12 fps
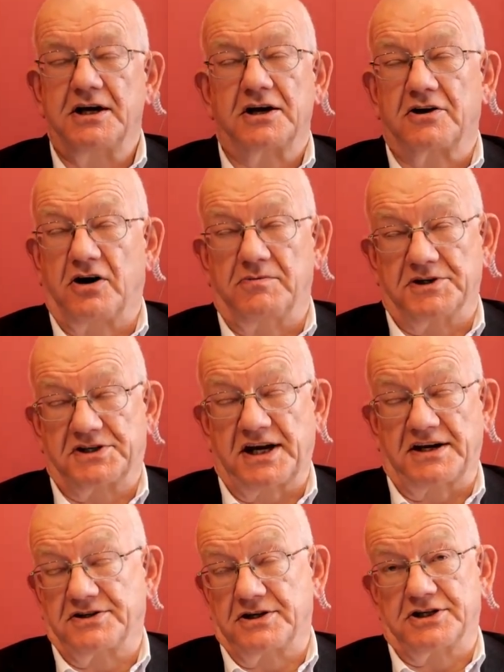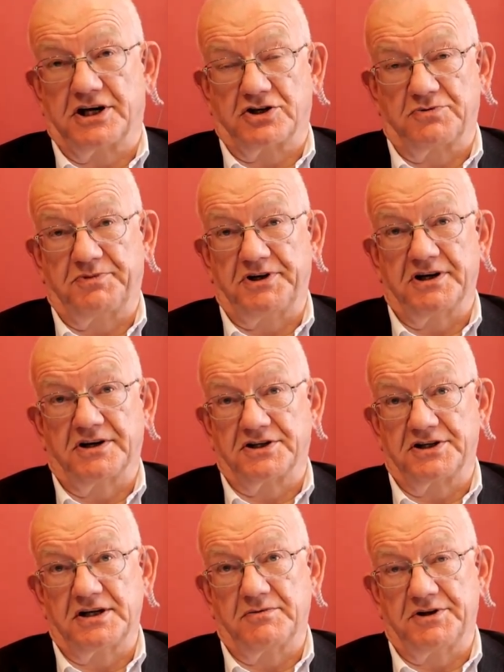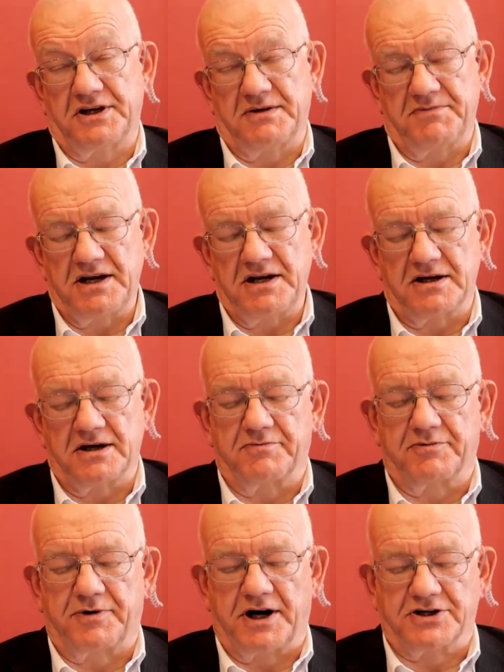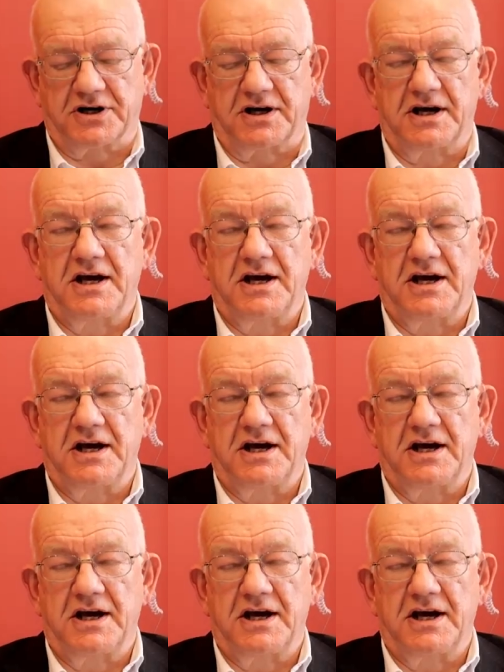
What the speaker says: common sense suggests should be done to deal with the immediate pressure.